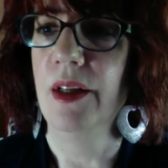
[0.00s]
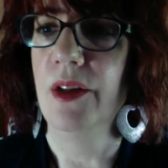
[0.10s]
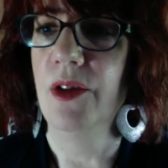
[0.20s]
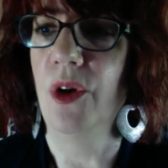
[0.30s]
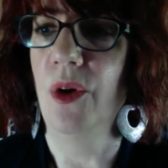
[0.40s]

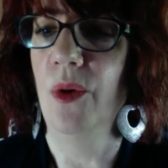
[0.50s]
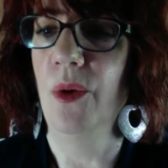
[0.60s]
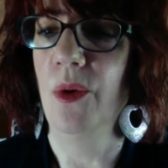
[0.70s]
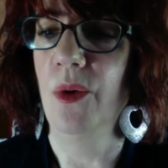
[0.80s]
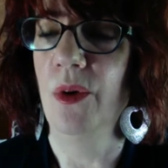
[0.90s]

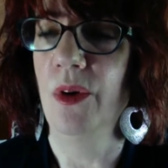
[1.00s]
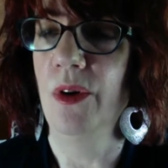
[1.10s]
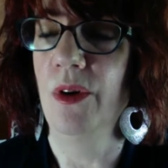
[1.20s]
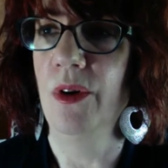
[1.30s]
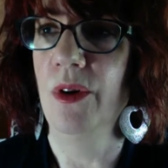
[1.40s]
So,
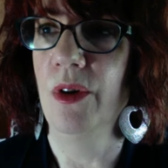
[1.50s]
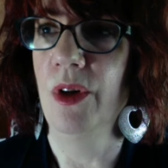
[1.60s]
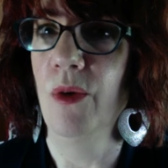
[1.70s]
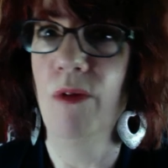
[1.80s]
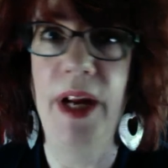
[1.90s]

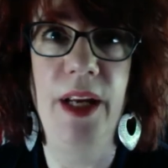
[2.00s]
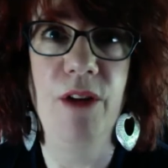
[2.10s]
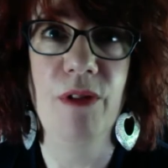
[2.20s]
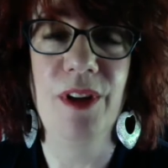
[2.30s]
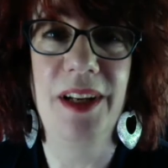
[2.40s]
Reiki
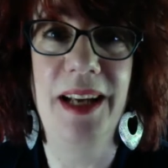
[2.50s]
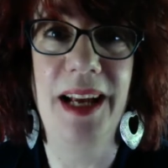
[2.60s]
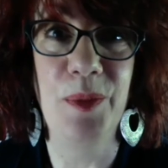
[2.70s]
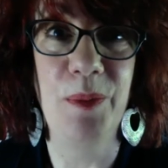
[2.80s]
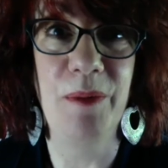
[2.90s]
really
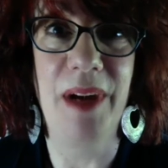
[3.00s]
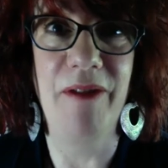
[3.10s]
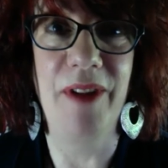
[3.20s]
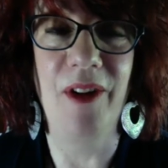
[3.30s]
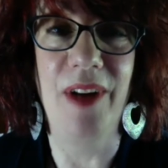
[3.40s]
has been my
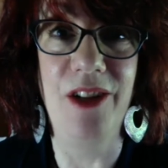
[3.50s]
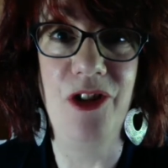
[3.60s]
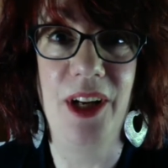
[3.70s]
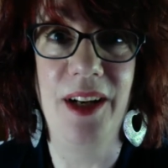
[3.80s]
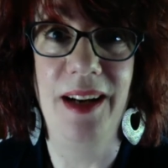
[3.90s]

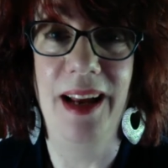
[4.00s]
foundation.